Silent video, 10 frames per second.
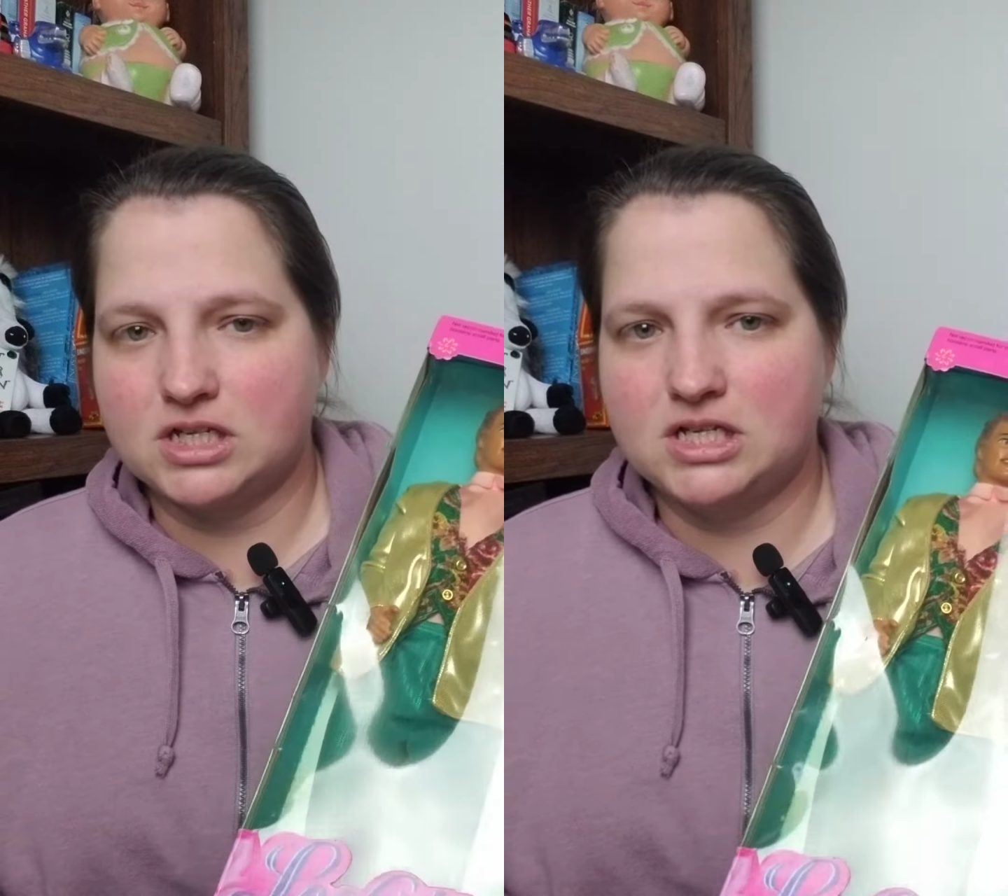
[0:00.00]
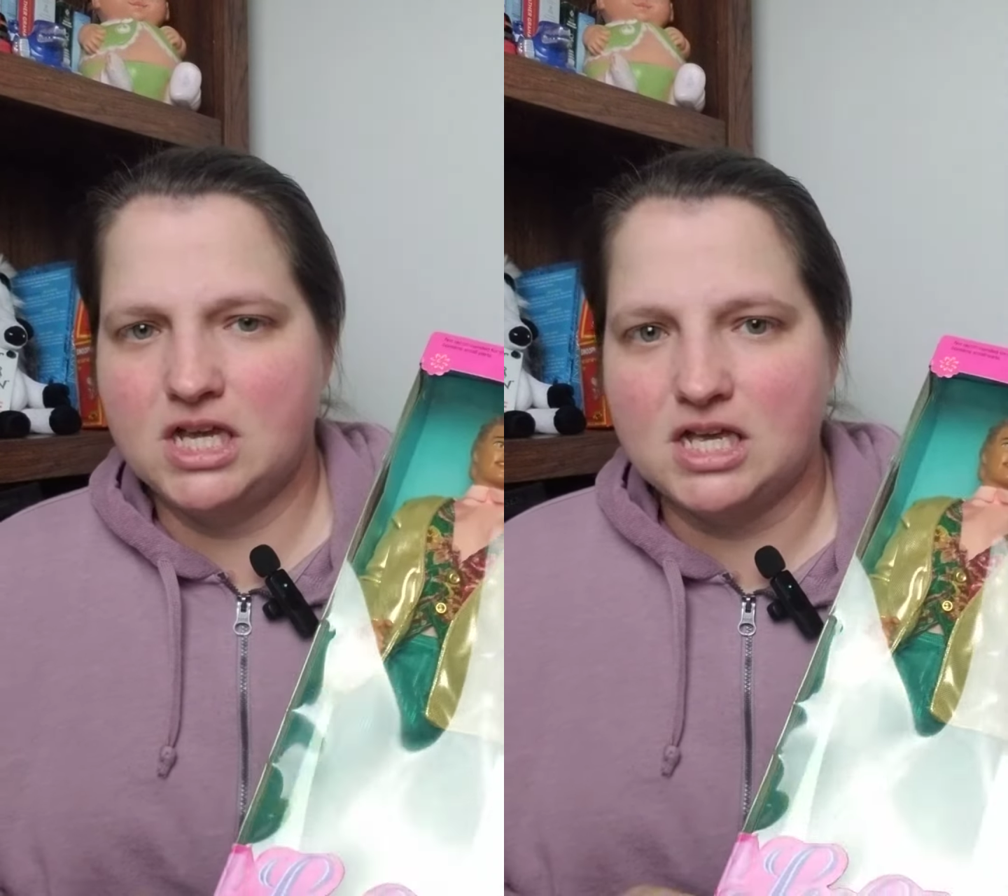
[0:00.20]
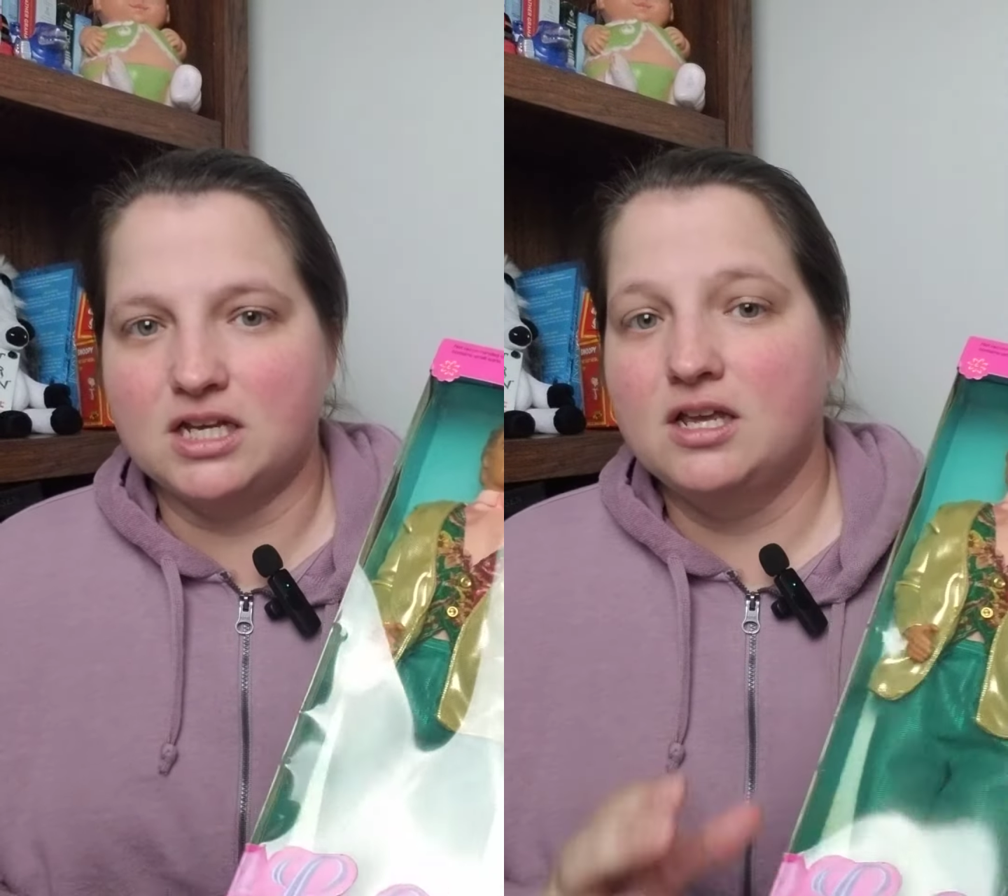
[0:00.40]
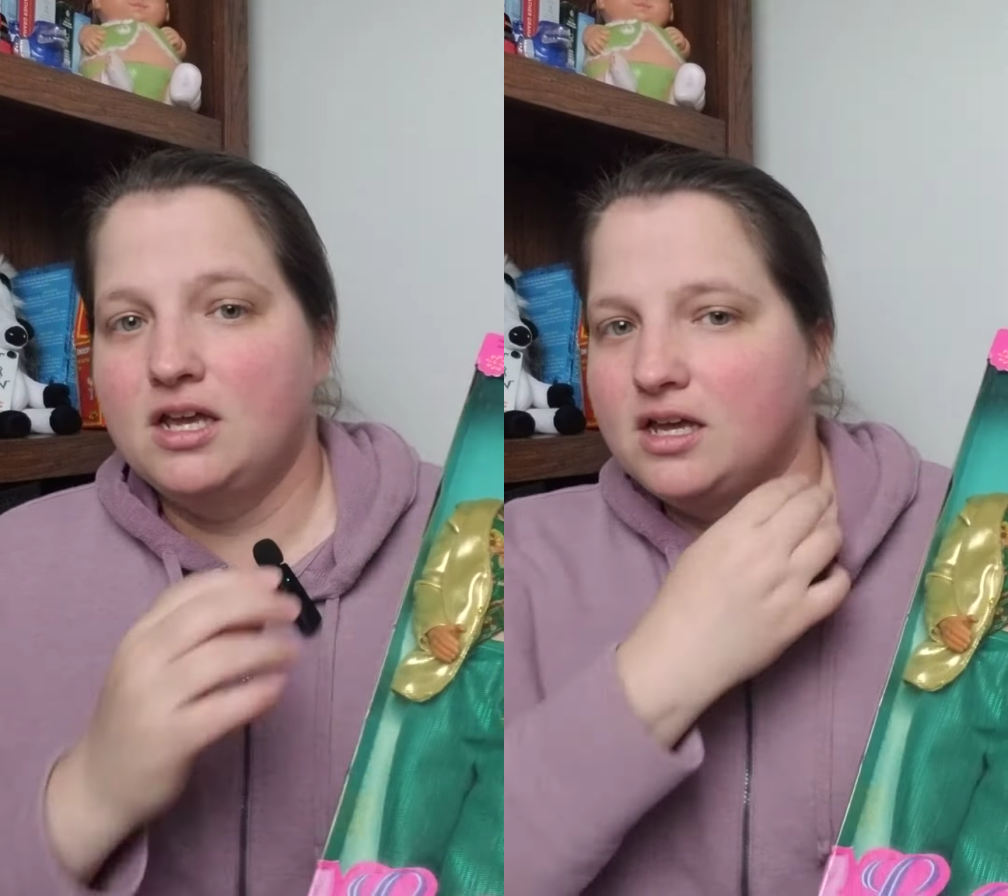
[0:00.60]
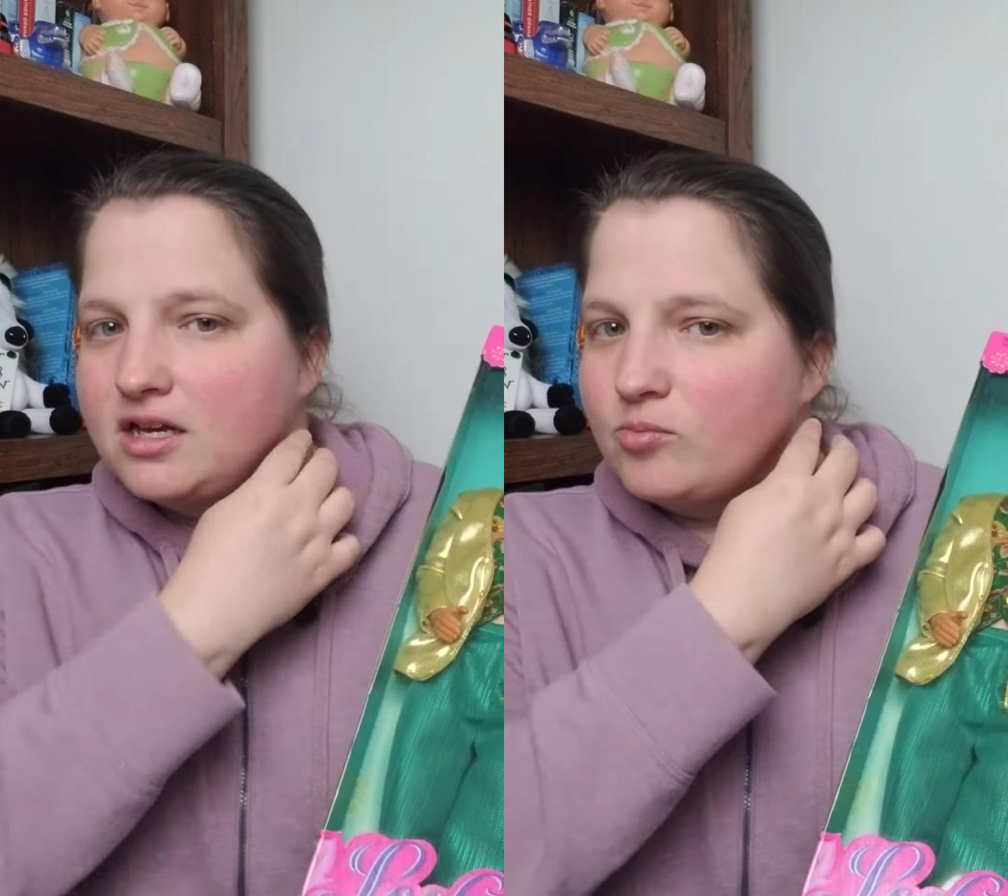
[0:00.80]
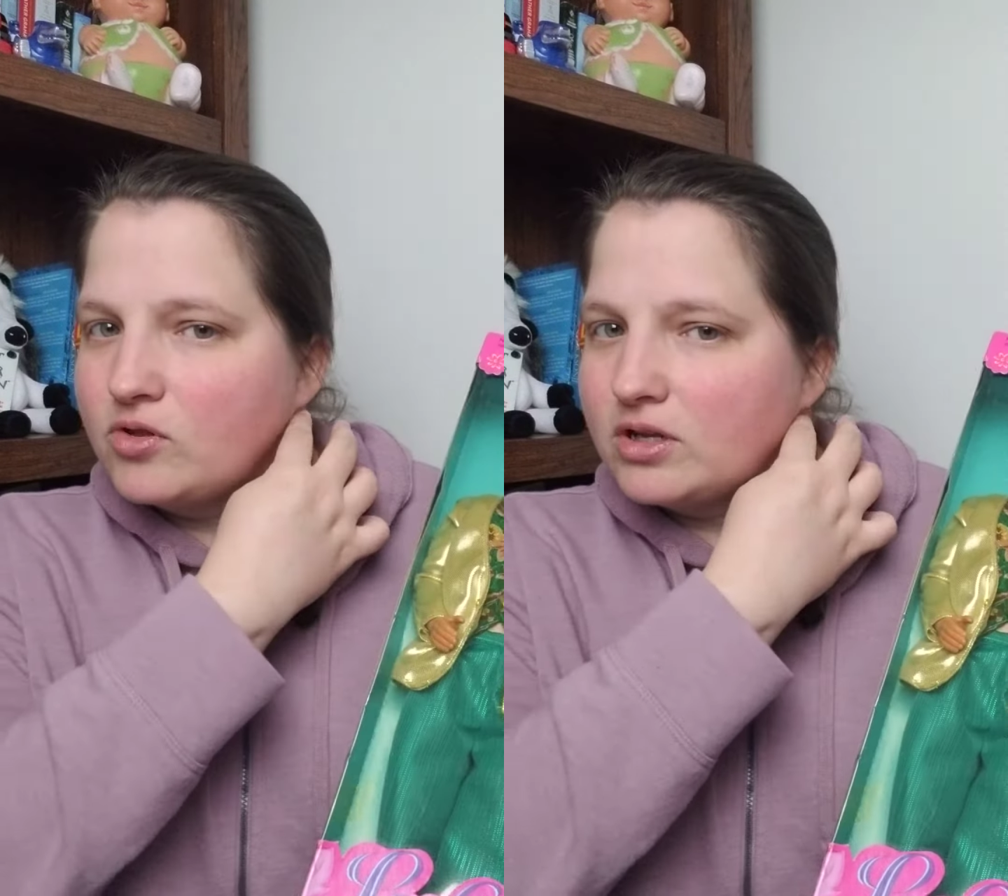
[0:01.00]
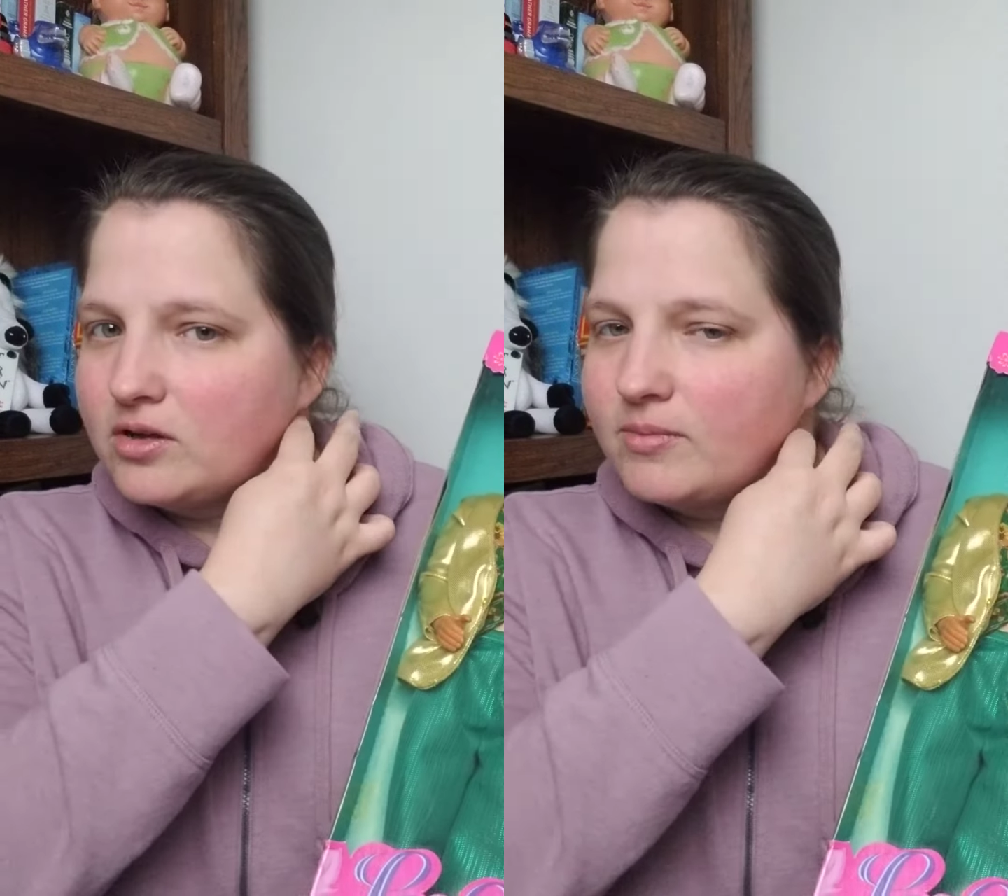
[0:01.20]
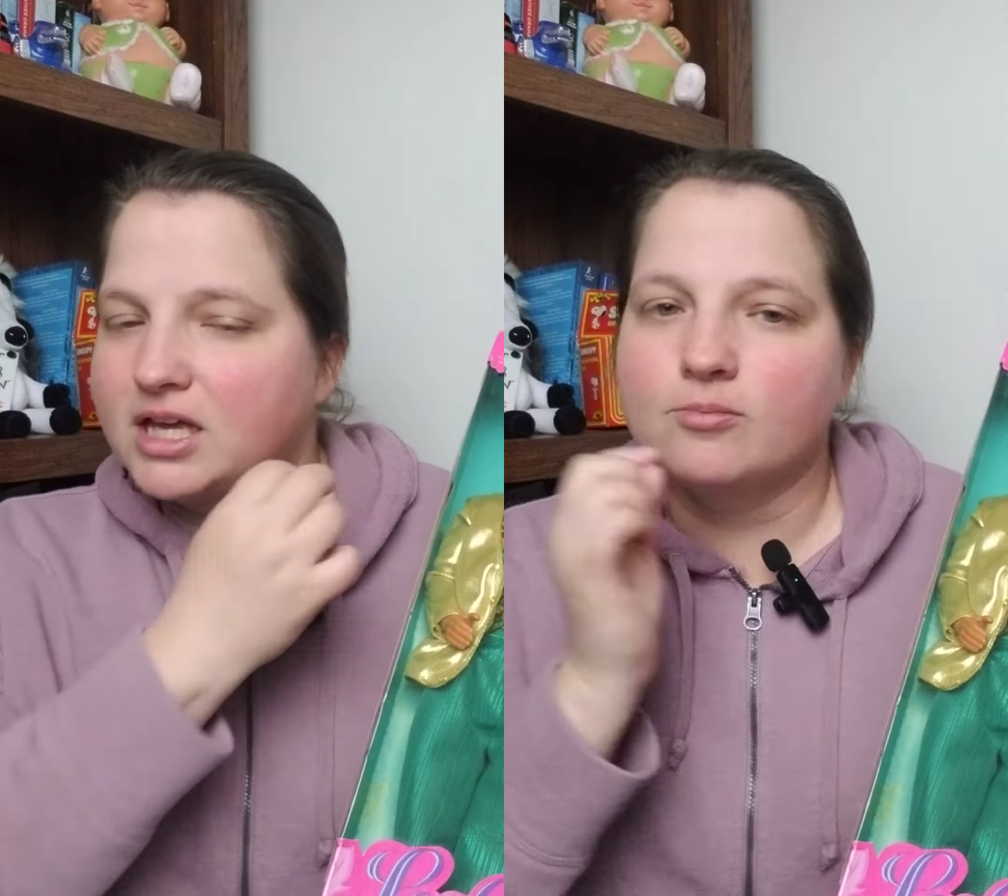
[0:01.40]
kid. And you put the
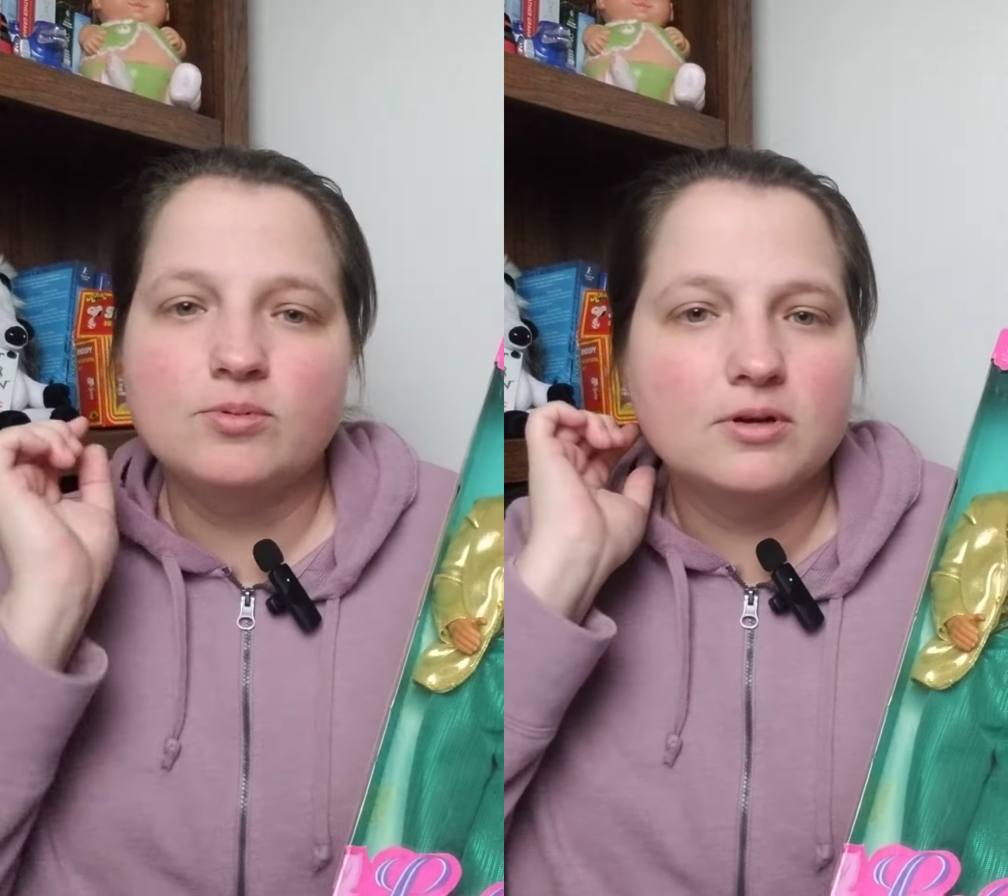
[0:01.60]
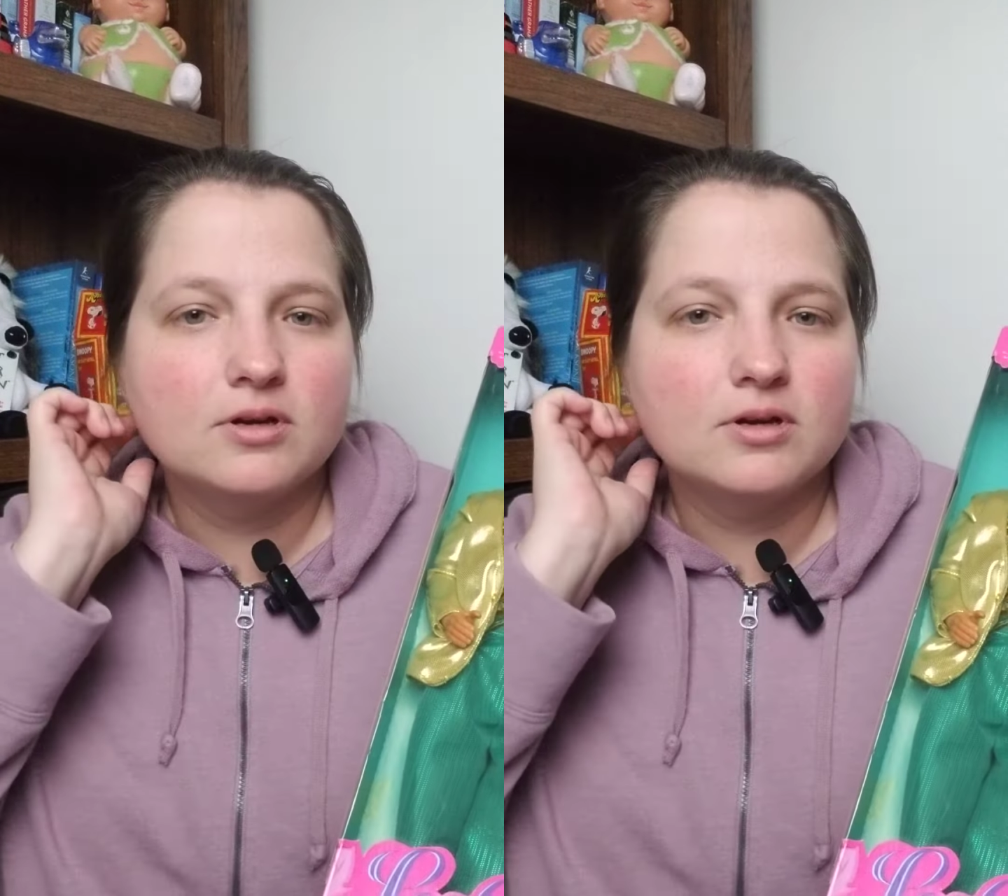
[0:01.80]
little makeup,